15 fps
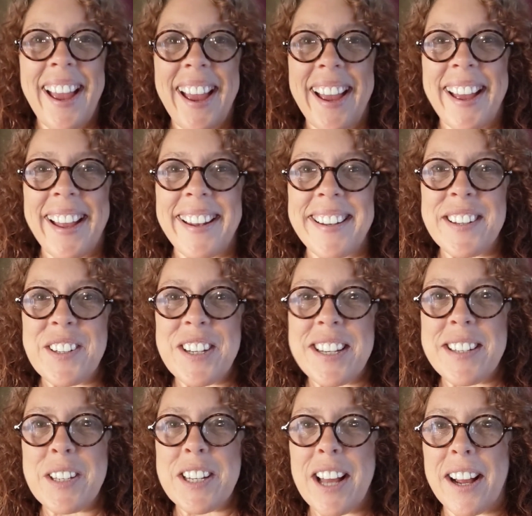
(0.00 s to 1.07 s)
And
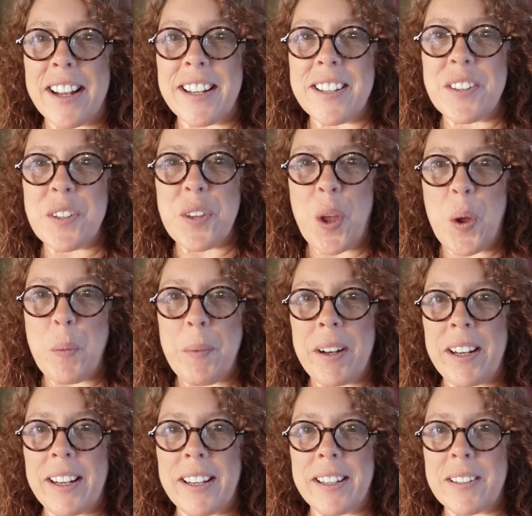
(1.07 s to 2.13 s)
she's done so
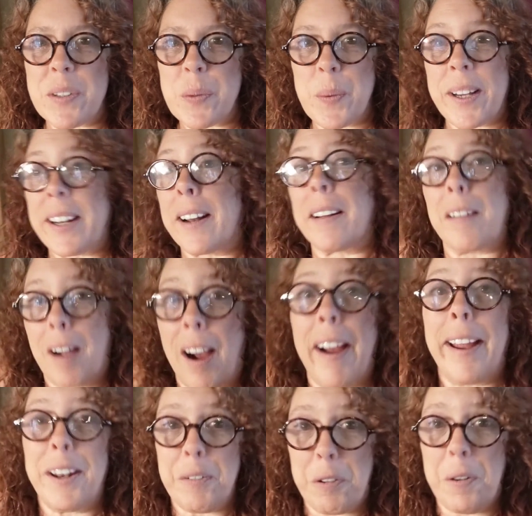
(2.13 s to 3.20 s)
many sweet and
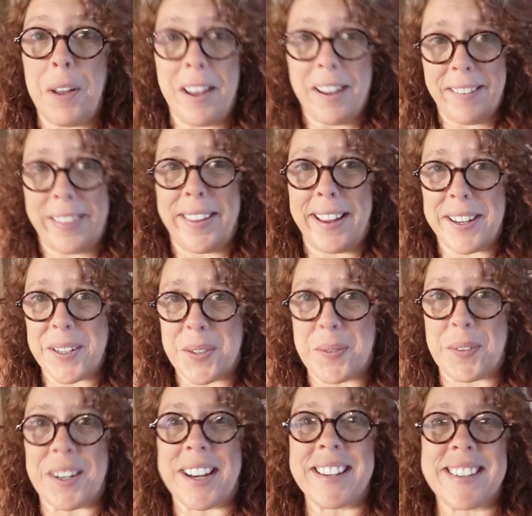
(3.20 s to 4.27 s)
kind things
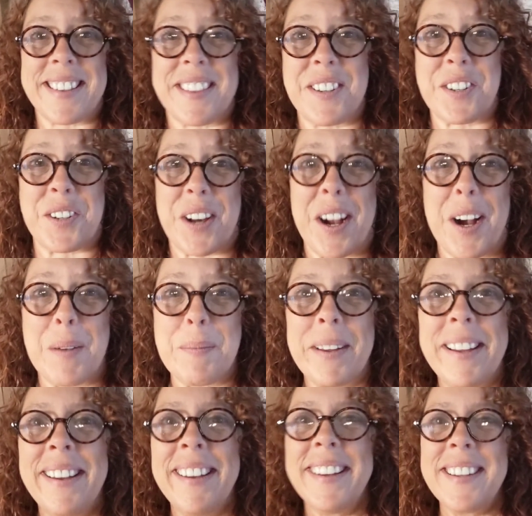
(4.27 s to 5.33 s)
for us at the shop.
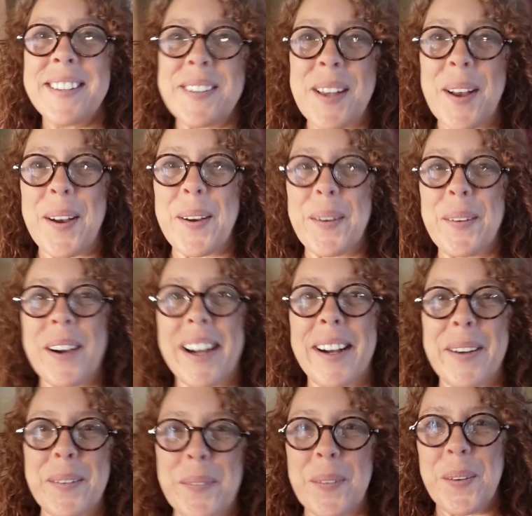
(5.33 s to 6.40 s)

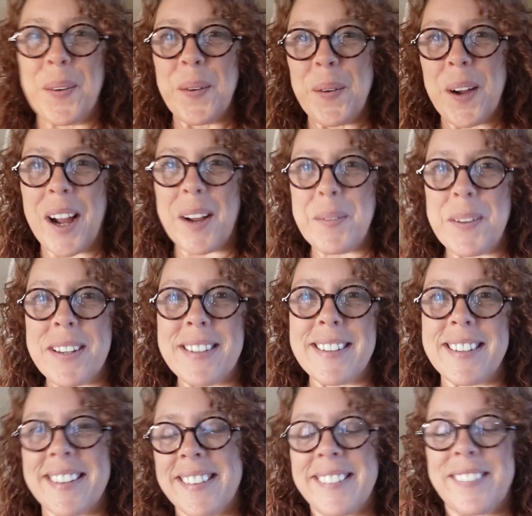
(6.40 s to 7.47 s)
So I'm just
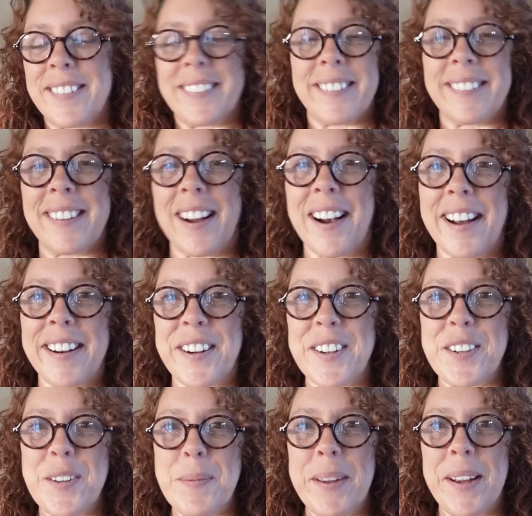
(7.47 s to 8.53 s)

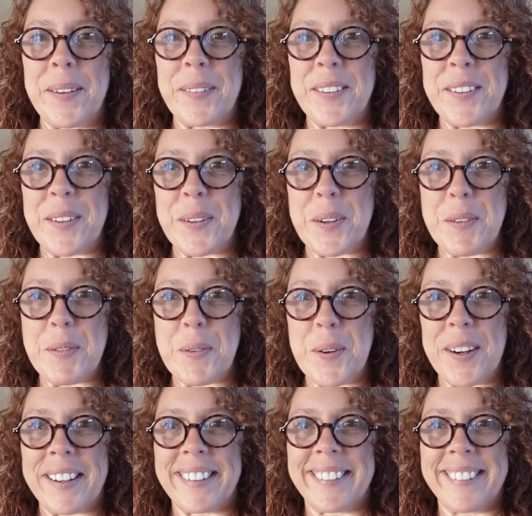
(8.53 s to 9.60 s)
honored to be able to do it
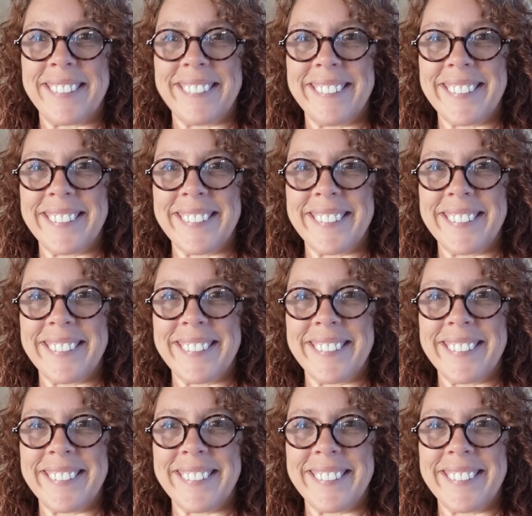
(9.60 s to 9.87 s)
for her.